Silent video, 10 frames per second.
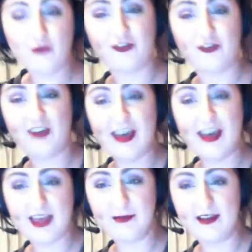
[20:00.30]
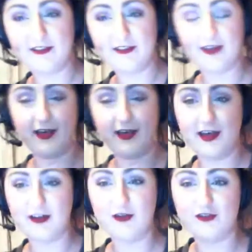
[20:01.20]
all the cute shit him and
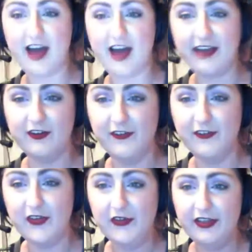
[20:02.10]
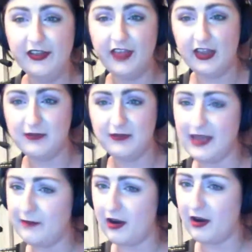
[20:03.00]
his new child that
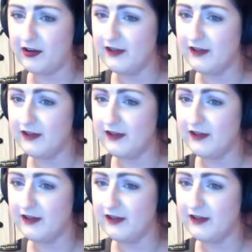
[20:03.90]
he made